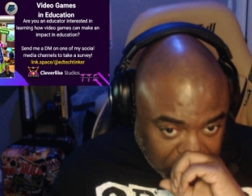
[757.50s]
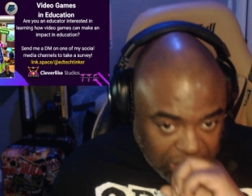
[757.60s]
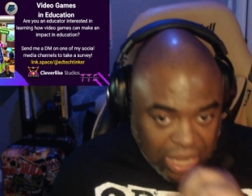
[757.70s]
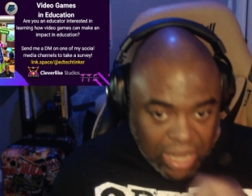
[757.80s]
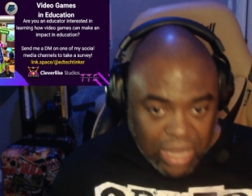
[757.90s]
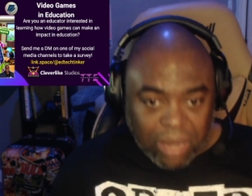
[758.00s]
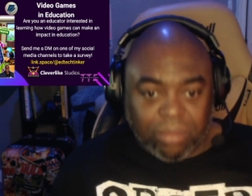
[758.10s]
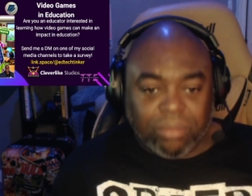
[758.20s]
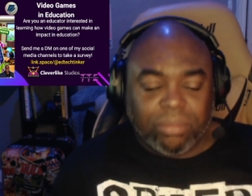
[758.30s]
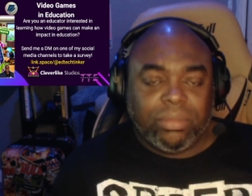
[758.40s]
um,
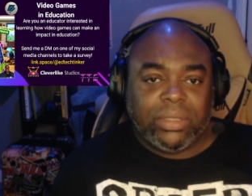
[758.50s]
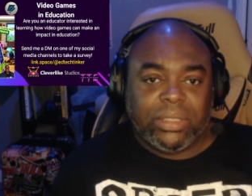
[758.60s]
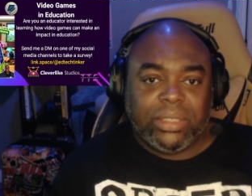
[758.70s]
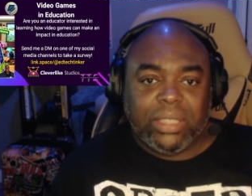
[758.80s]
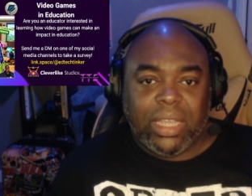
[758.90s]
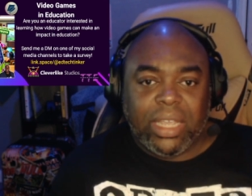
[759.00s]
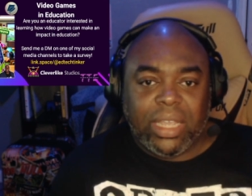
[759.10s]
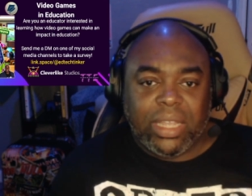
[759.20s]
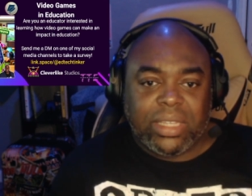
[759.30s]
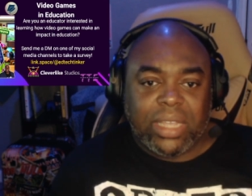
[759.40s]

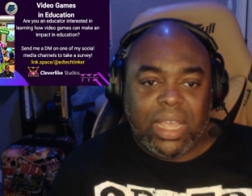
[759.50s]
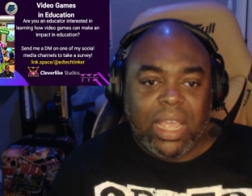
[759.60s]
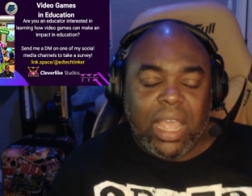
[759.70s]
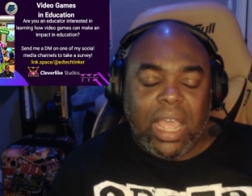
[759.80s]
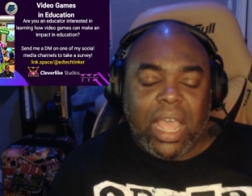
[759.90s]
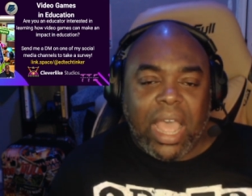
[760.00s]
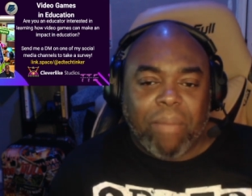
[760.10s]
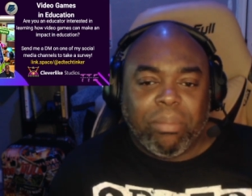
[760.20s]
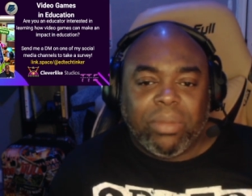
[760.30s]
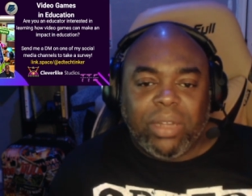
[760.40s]
is
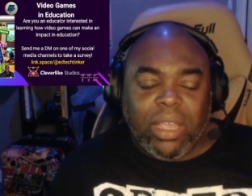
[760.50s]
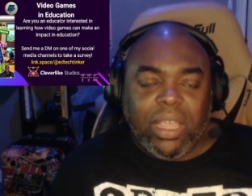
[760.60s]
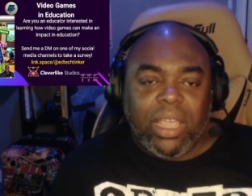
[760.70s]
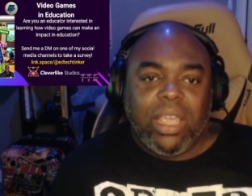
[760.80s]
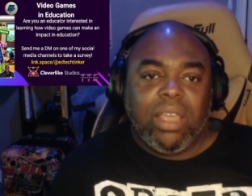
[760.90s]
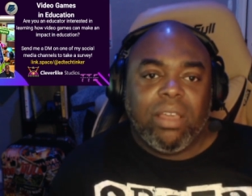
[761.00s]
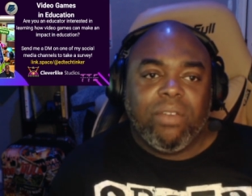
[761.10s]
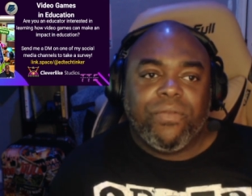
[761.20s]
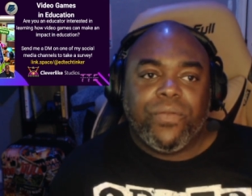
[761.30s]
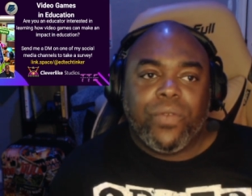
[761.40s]
I'm looking
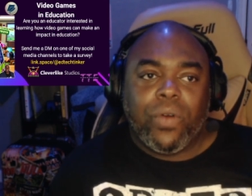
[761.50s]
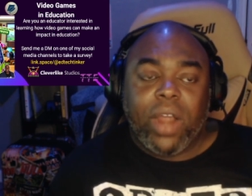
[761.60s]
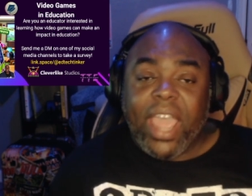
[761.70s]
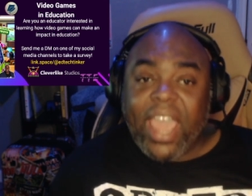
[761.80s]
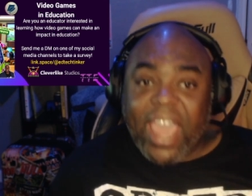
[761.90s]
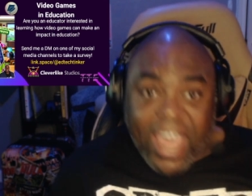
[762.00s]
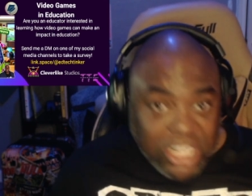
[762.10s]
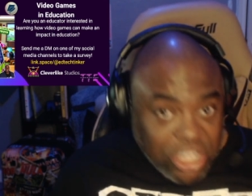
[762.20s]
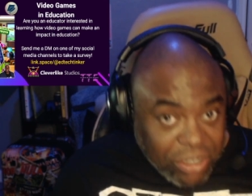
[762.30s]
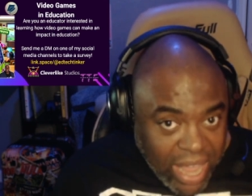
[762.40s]
for
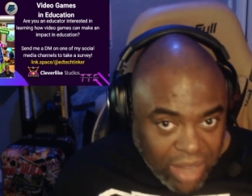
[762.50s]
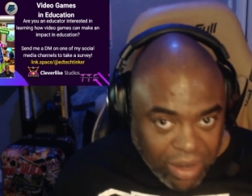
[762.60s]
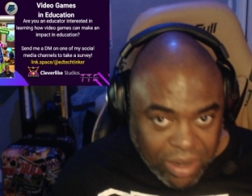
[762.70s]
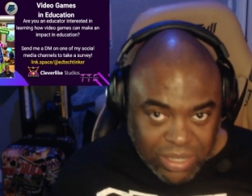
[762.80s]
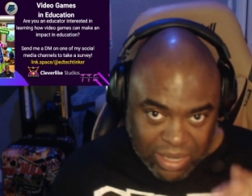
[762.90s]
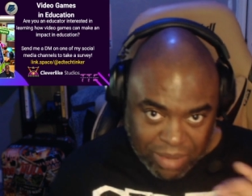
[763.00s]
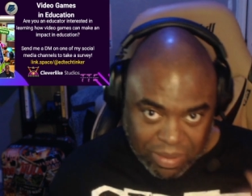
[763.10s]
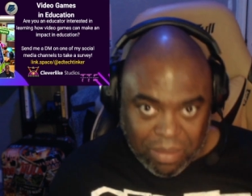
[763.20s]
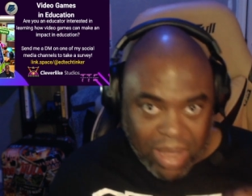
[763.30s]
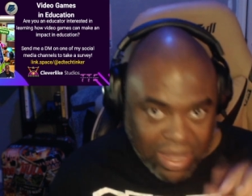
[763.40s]
educators. Let me
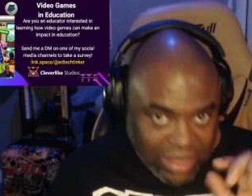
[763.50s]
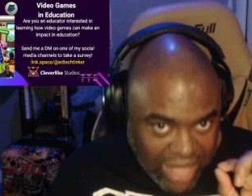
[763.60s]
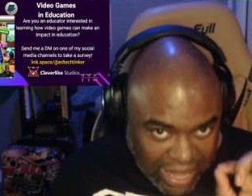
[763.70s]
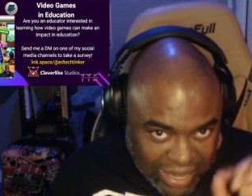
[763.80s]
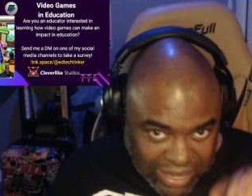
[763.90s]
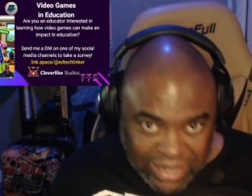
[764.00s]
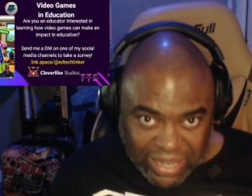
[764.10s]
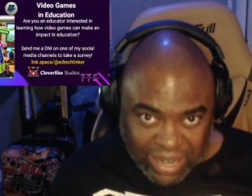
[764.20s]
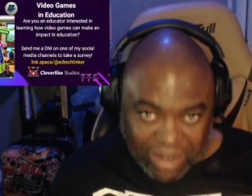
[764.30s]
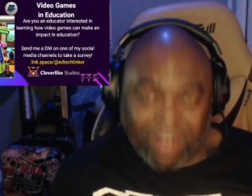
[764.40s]
make that
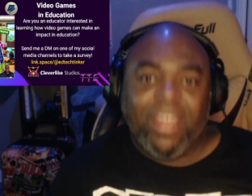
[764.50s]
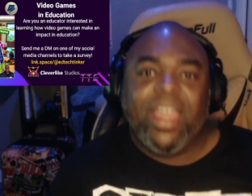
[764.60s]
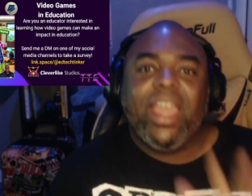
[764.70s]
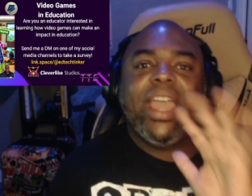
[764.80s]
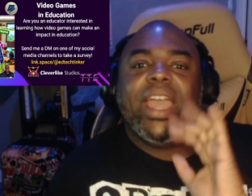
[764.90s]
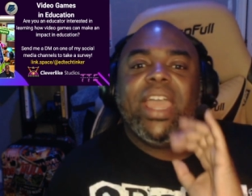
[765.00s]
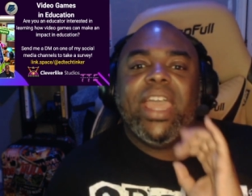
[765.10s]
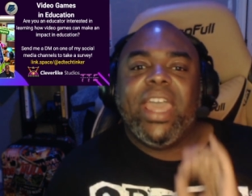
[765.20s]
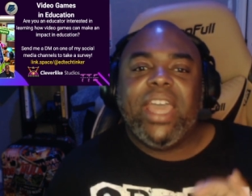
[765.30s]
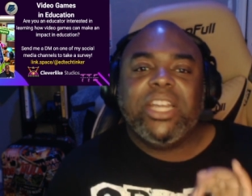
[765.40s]
clear.
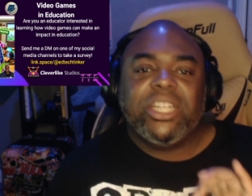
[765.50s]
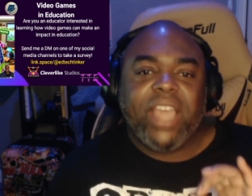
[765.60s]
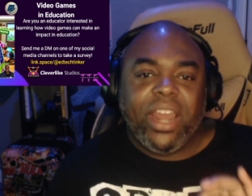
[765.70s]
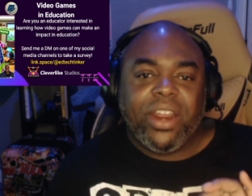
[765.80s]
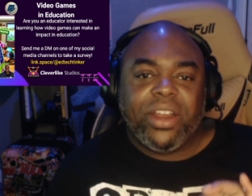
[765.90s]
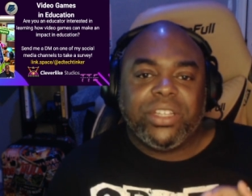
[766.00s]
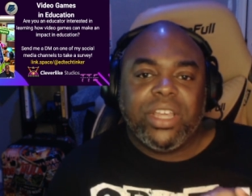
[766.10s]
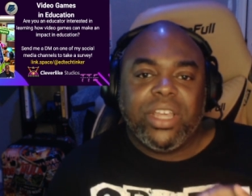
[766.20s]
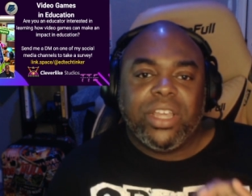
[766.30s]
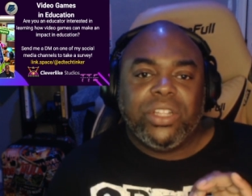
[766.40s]
Educators
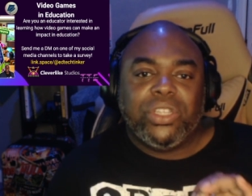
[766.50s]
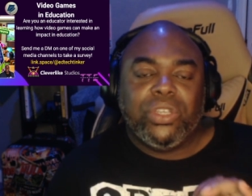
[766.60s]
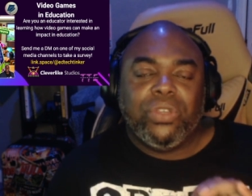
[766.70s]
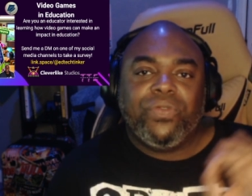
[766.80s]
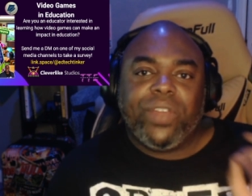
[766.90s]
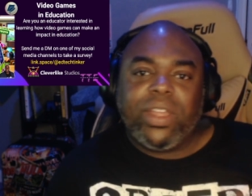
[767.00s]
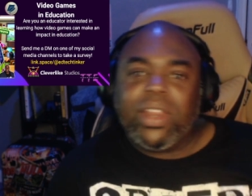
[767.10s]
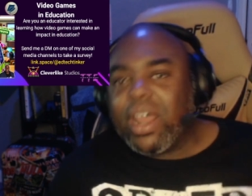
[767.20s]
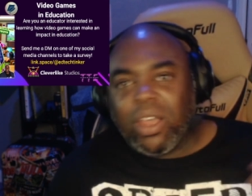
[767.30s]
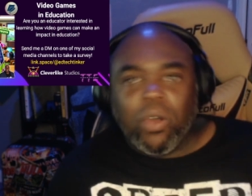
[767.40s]
to fill
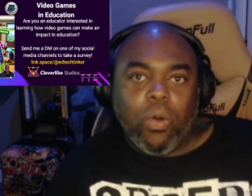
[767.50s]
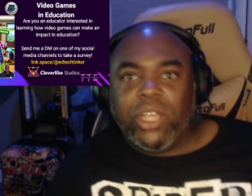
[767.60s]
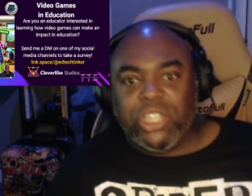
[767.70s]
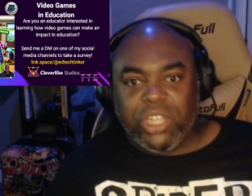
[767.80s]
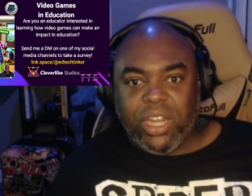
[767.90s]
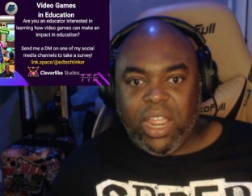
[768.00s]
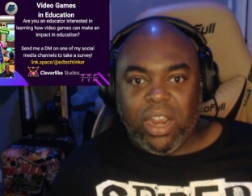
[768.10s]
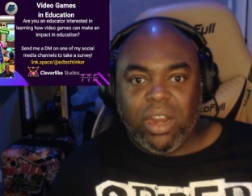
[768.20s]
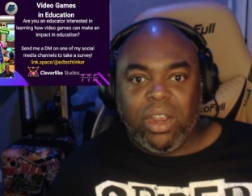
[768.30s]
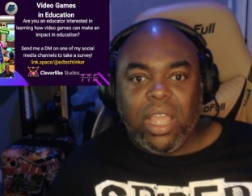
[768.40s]
out a
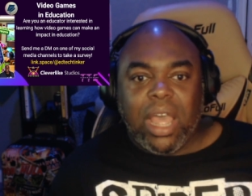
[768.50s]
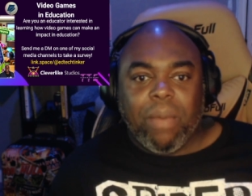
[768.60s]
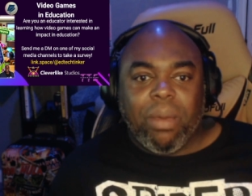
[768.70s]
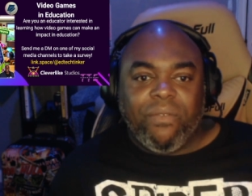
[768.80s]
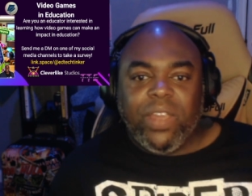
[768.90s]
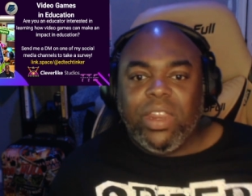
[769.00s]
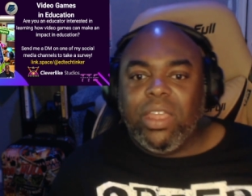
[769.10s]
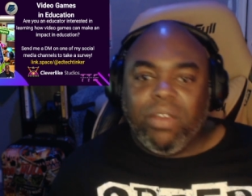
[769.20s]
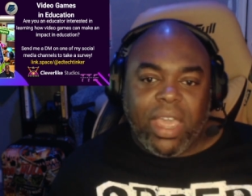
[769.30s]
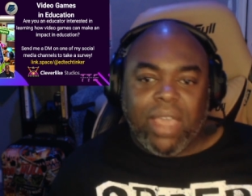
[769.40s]
questionnaire about video
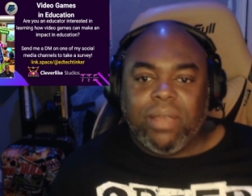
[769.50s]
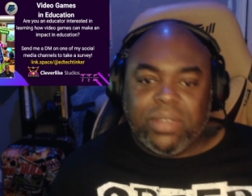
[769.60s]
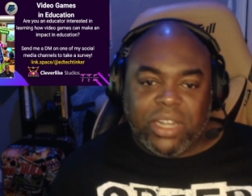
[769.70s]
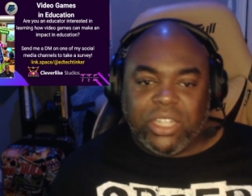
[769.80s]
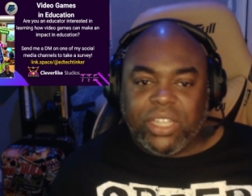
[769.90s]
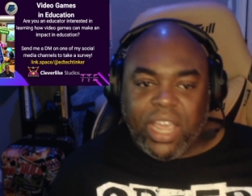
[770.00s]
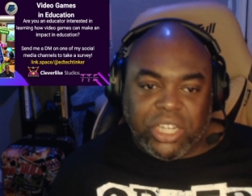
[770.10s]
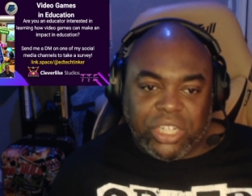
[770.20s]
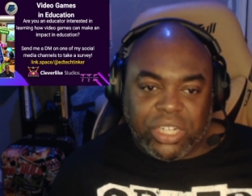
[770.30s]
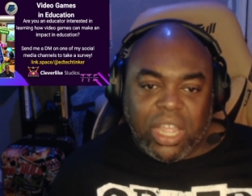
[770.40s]
games and education.